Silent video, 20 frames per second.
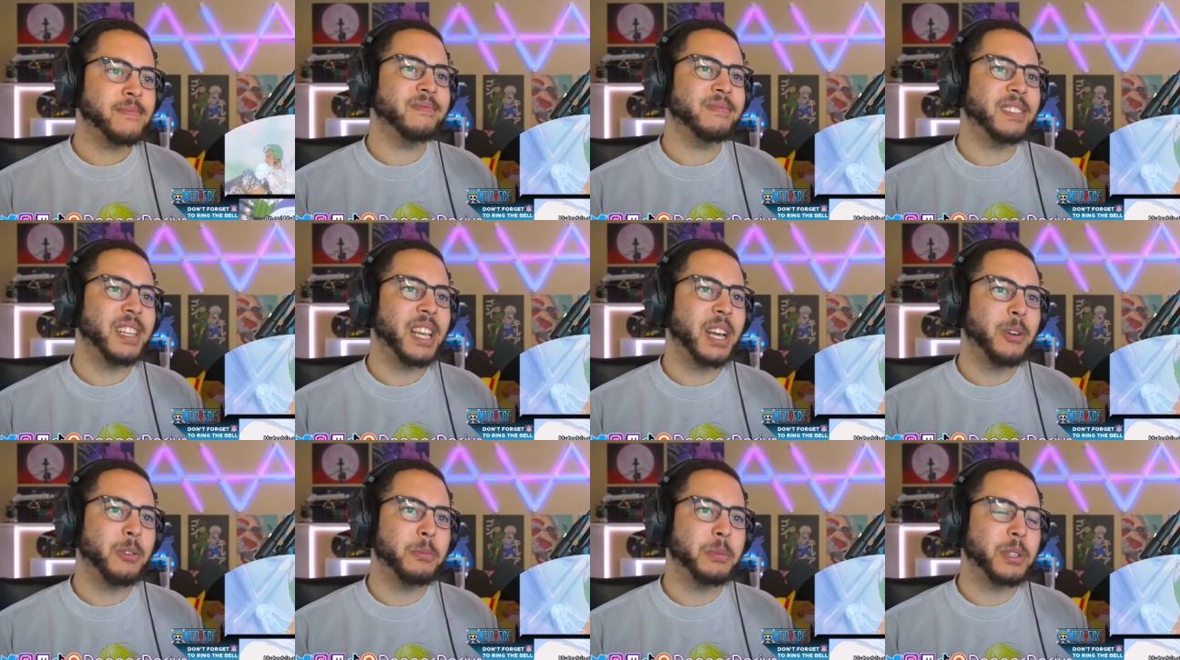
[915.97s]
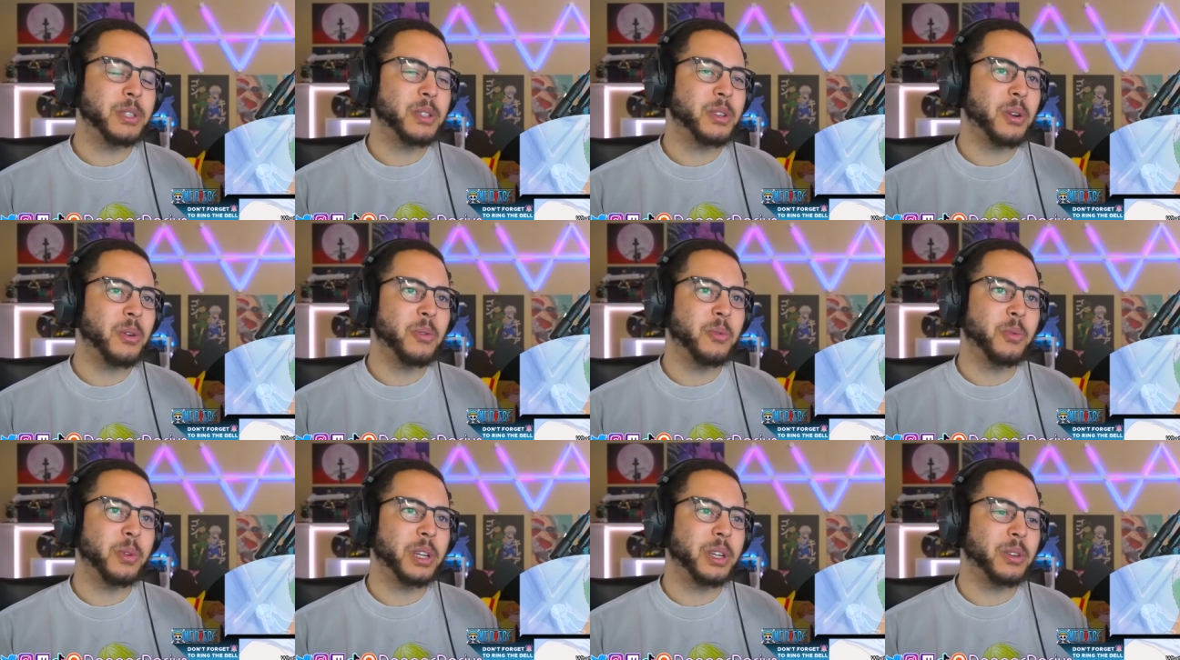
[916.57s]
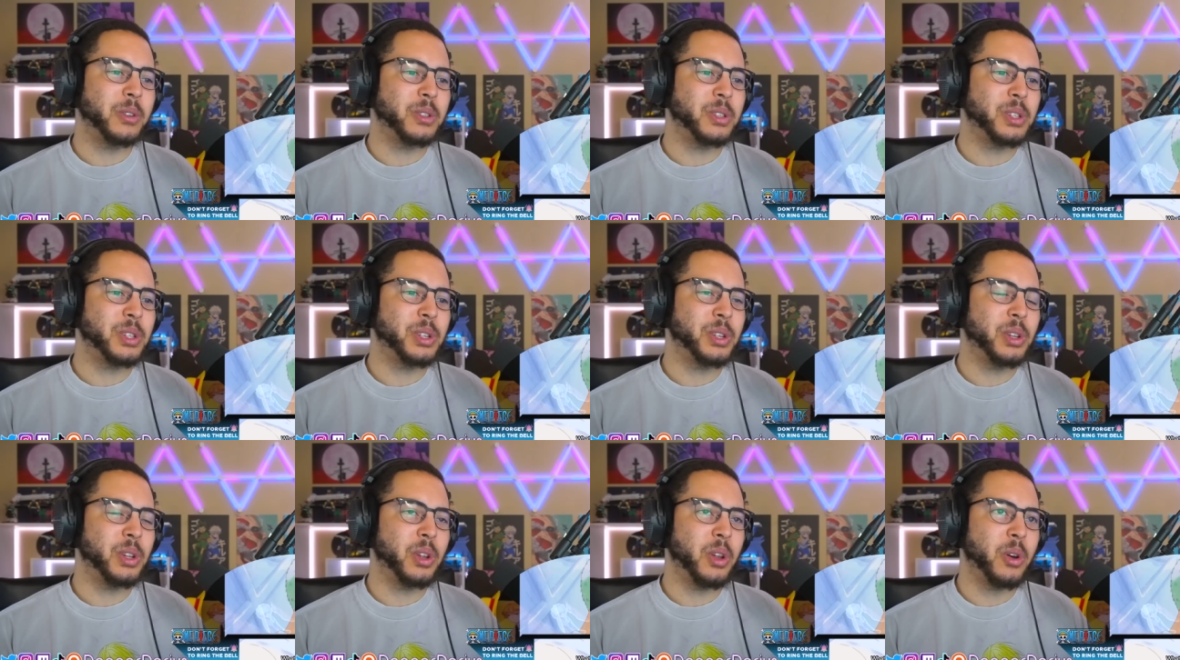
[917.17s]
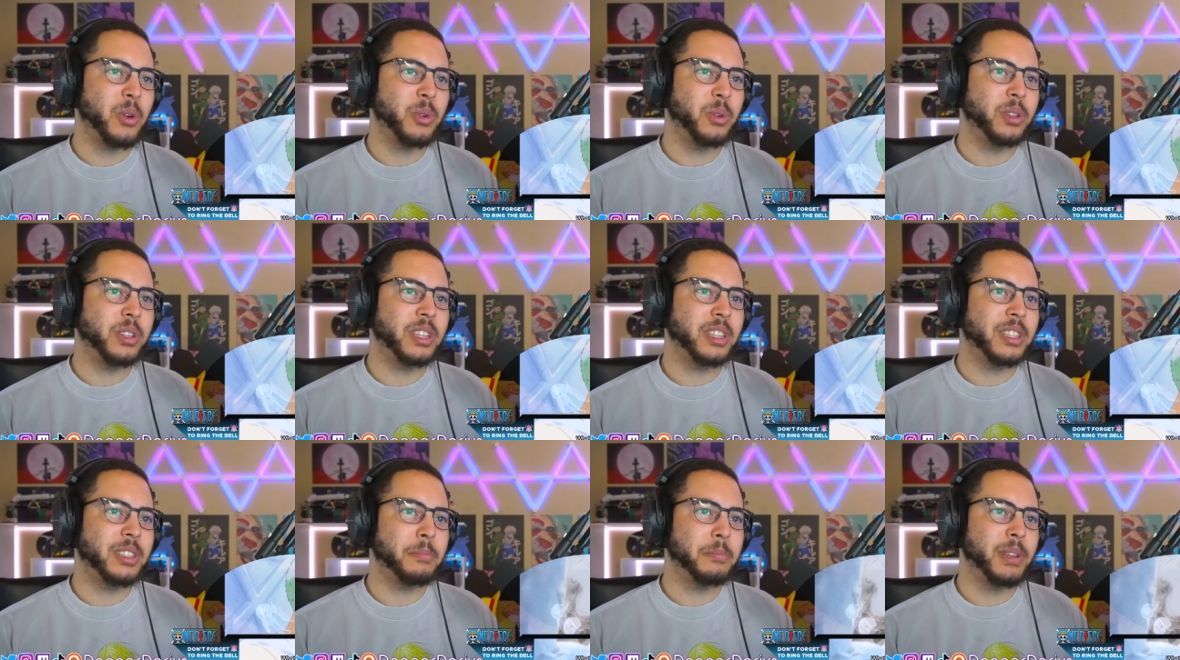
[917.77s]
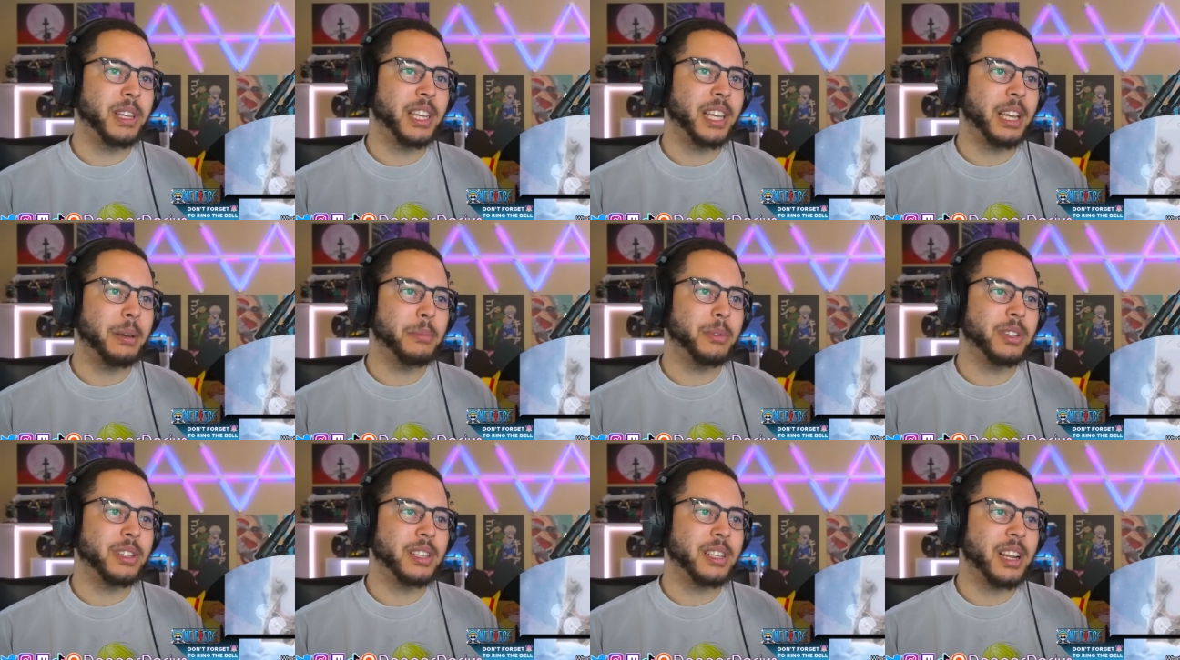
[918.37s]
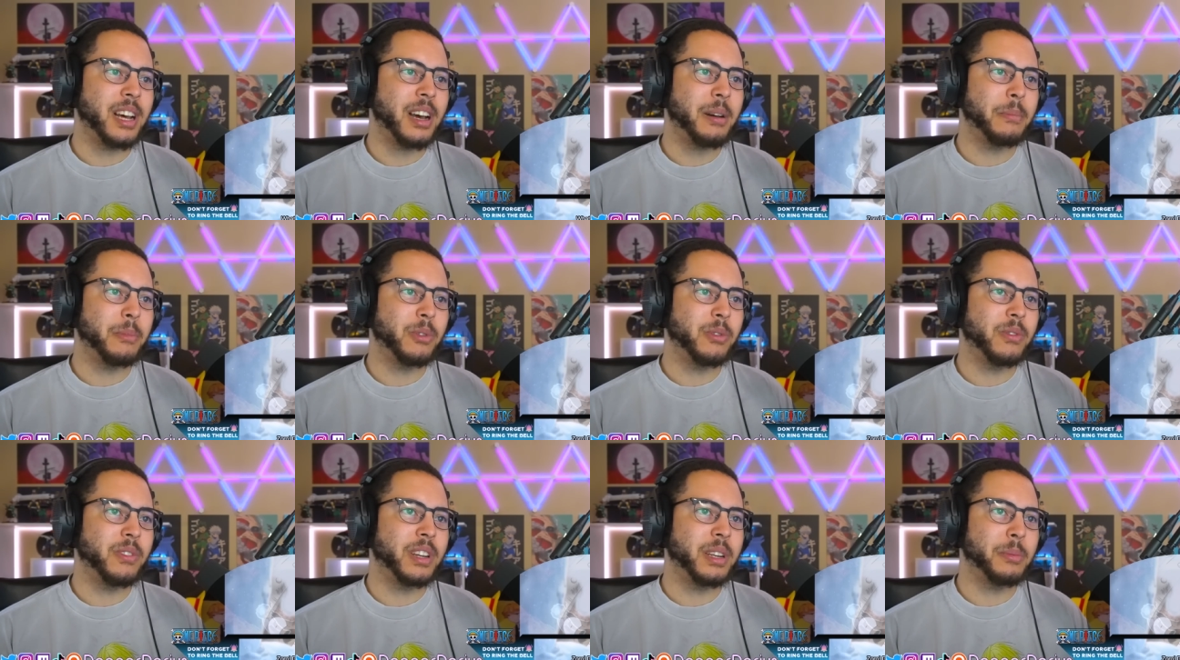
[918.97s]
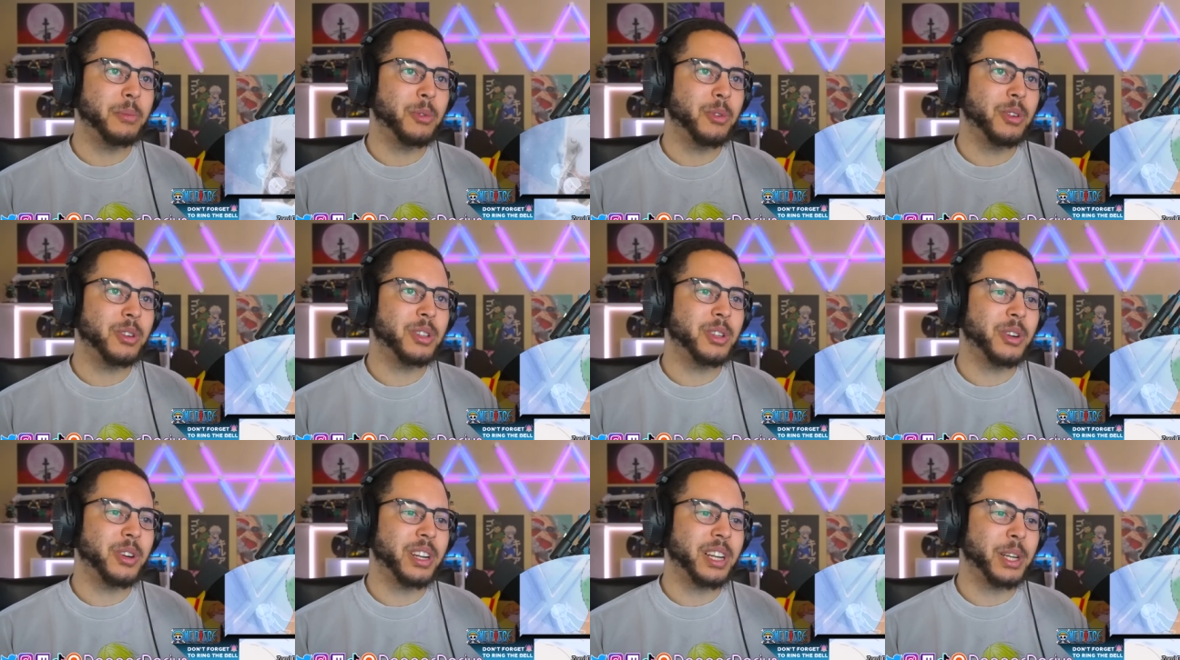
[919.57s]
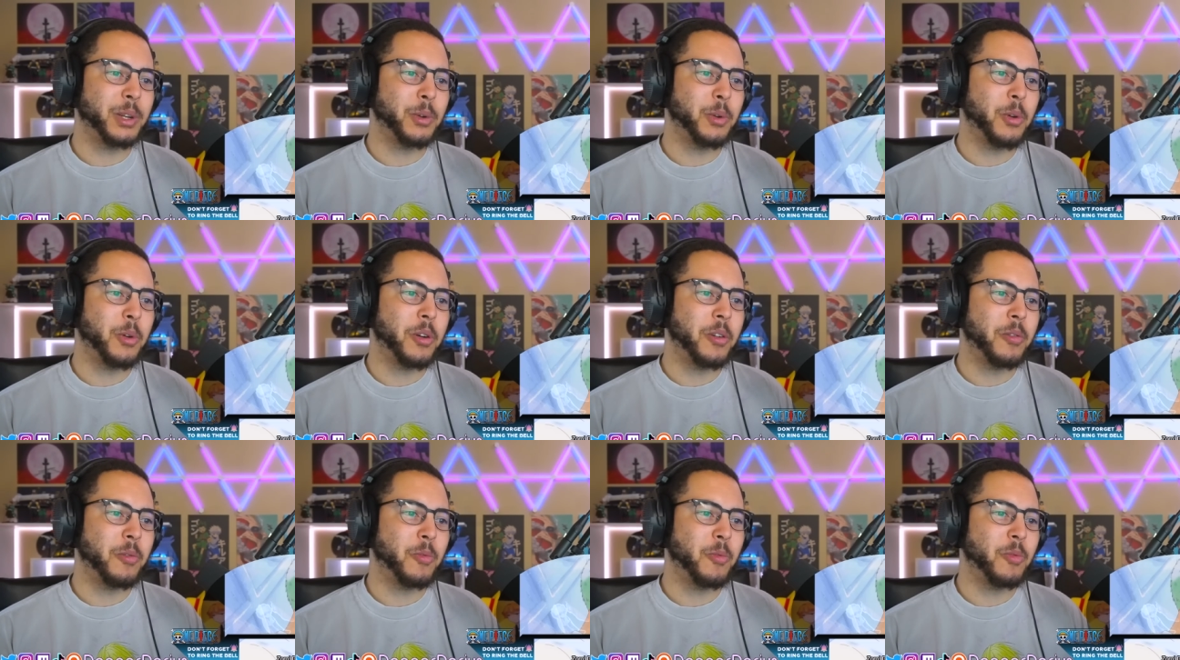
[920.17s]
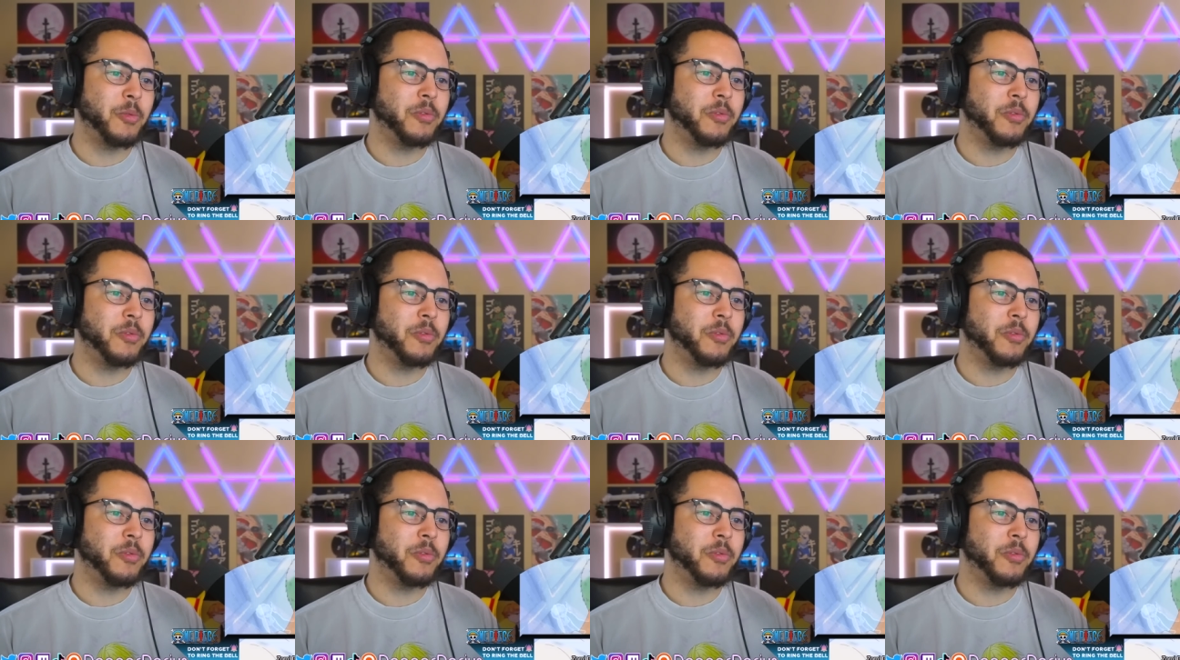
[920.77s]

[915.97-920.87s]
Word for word: That would be so weird, slowly being able to not move anymore, turning into a...